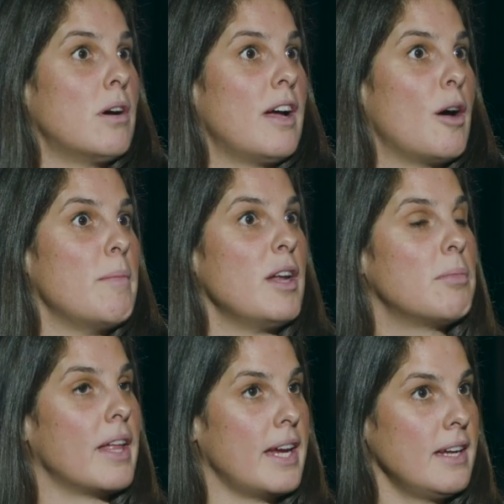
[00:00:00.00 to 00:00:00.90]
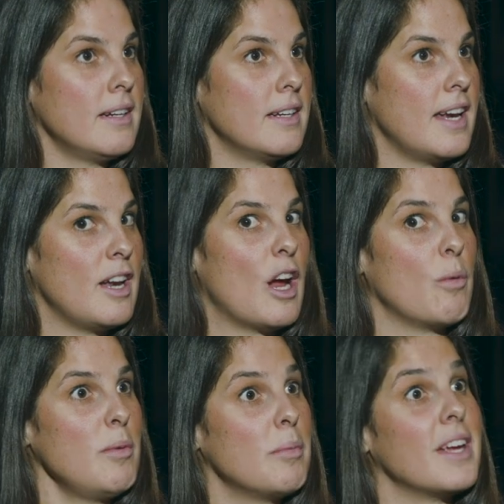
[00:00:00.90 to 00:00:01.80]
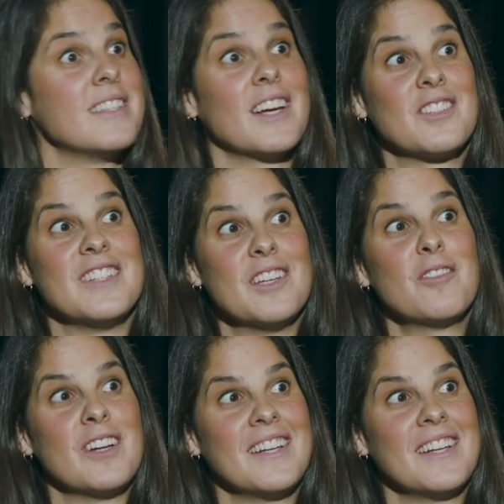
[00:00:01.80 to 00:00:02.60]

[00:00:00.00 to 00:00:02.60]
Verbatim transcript: how men play it and how women play it's actually different.